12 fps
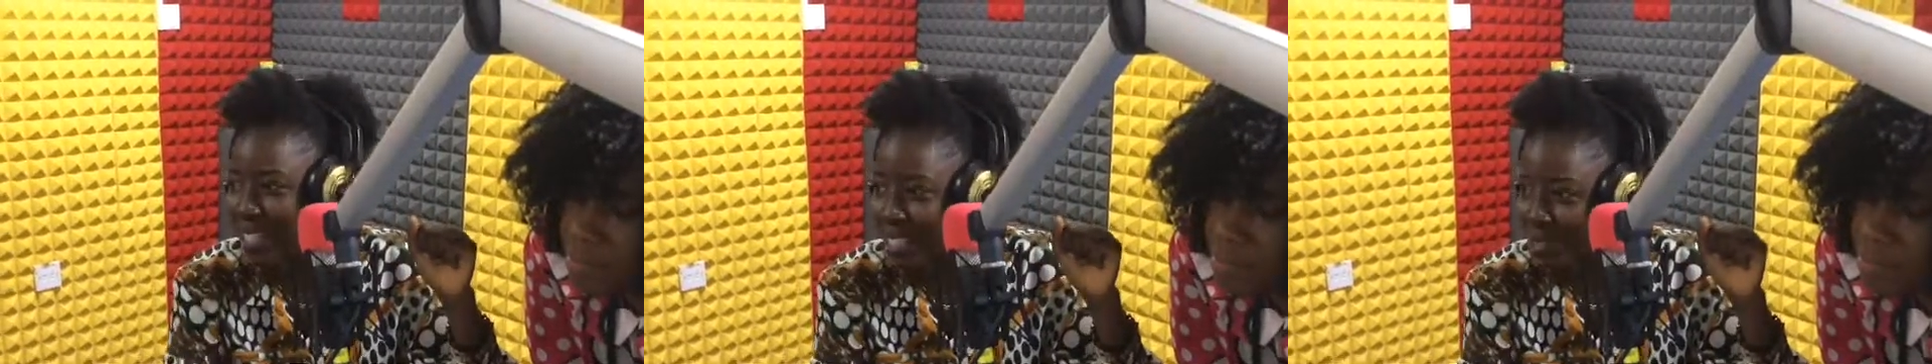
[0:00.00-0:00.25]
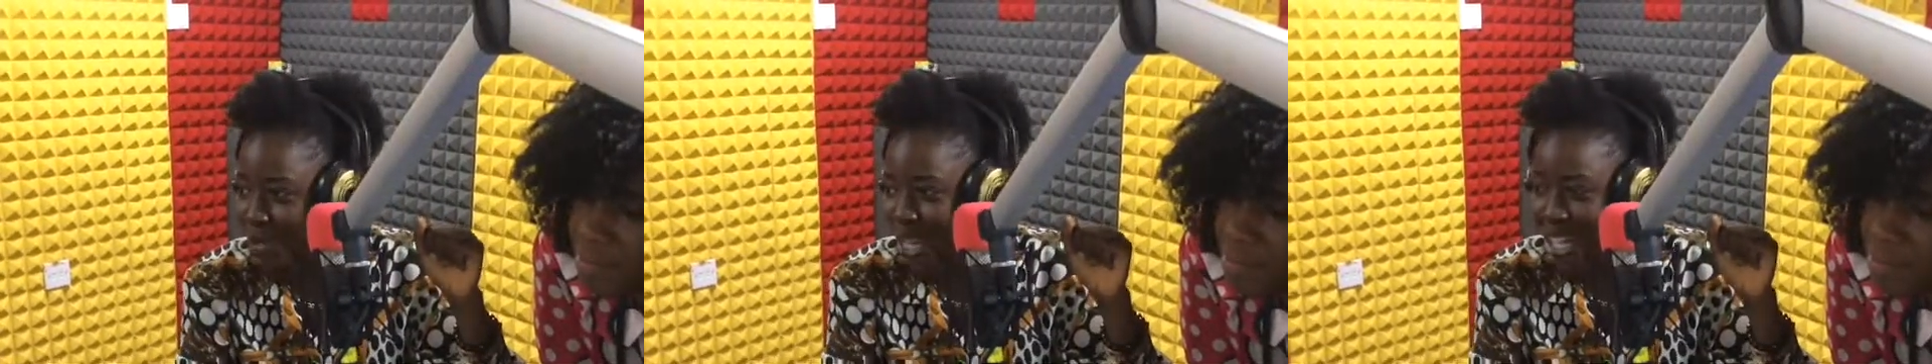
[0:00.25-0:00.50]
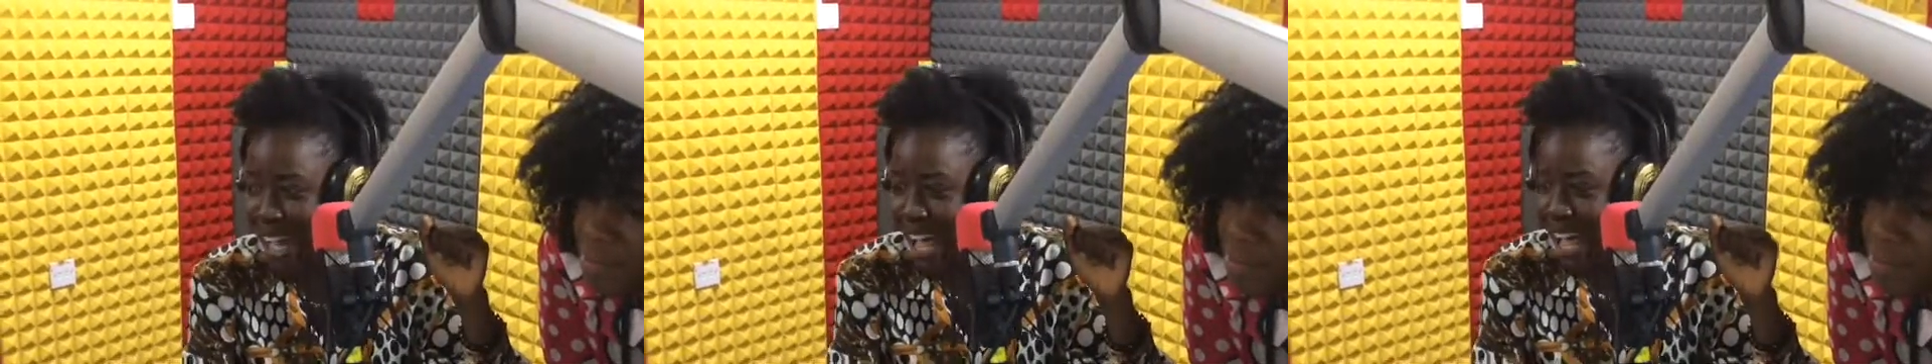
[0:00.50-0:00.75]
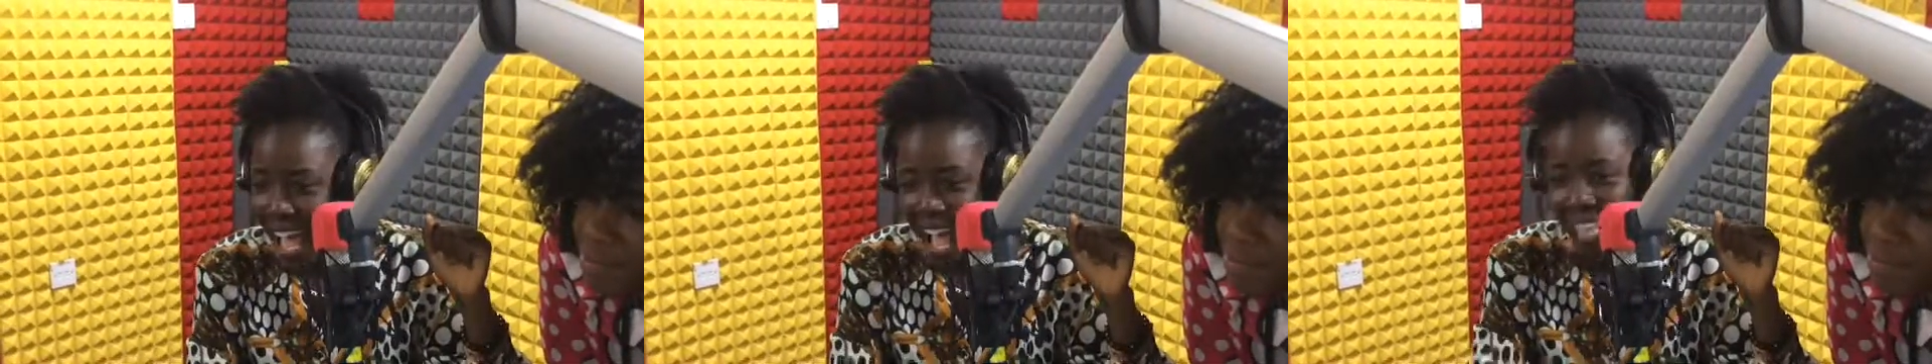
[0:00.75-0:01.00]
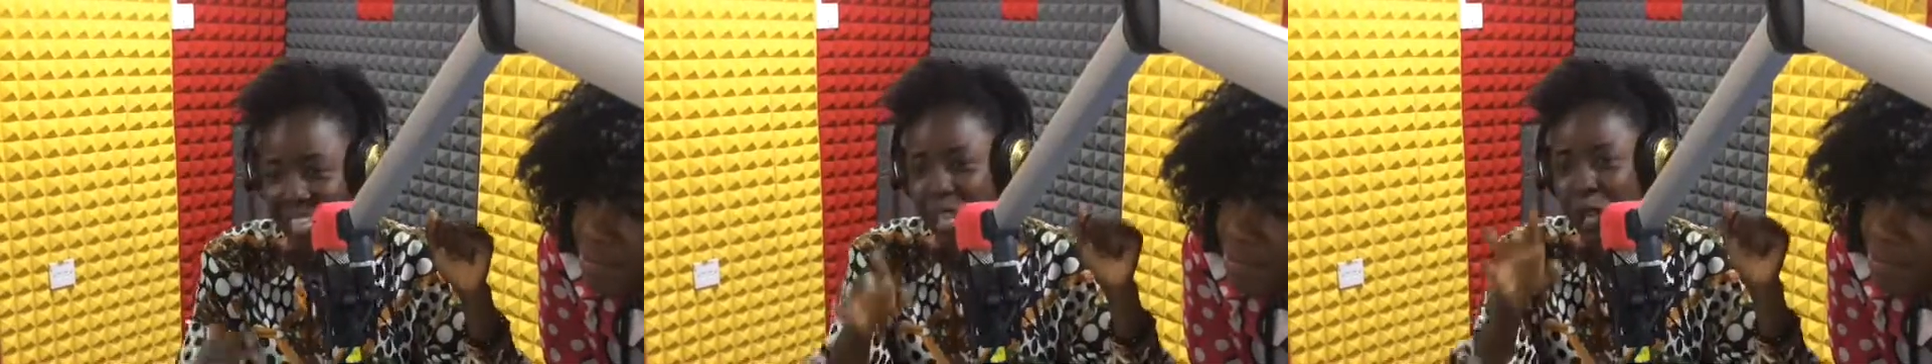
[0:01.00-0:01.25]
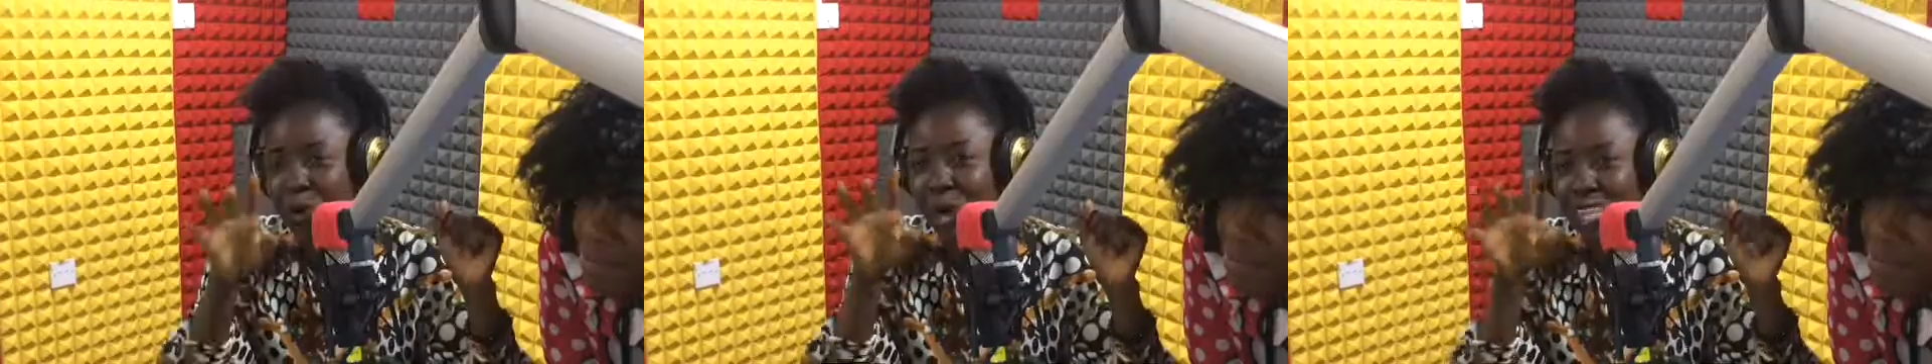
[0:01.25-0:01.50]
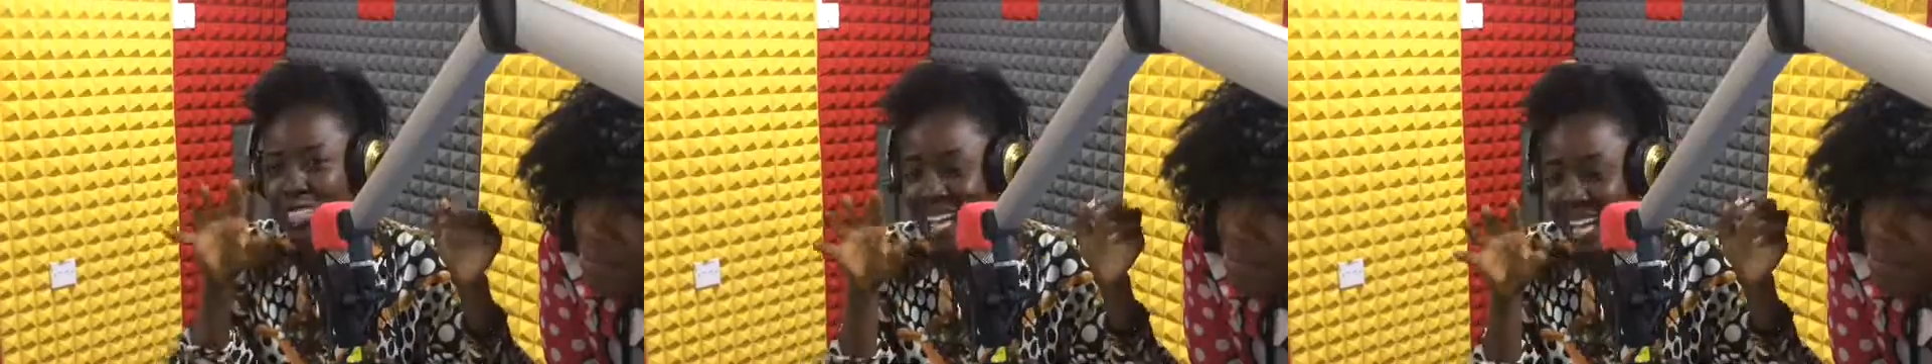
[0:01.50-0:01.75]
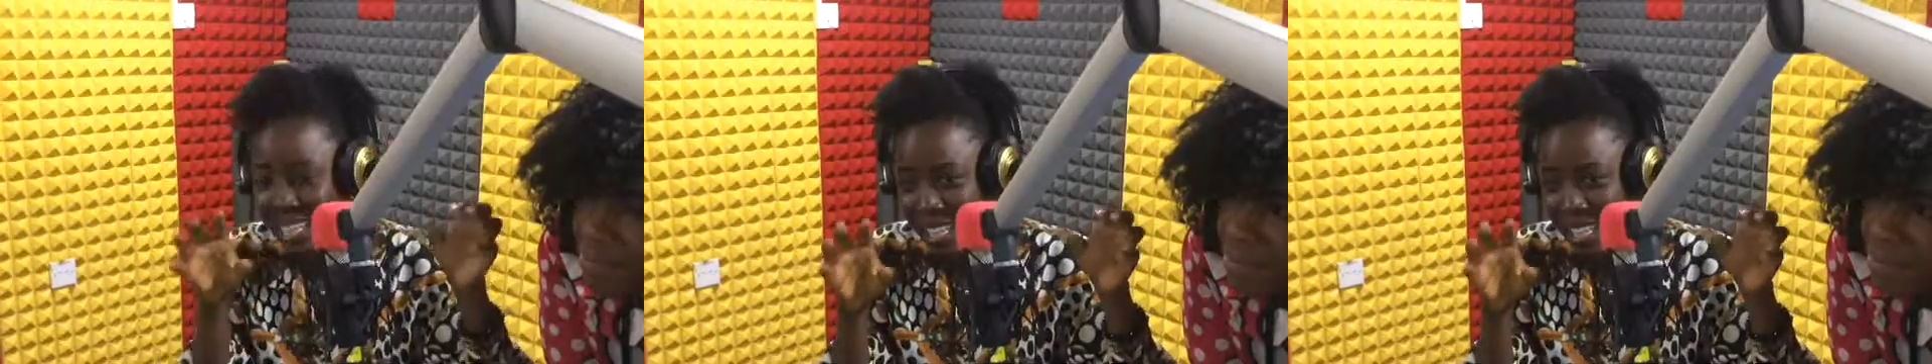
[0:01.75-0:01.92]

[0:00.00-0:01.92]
in this together. And then you look at her and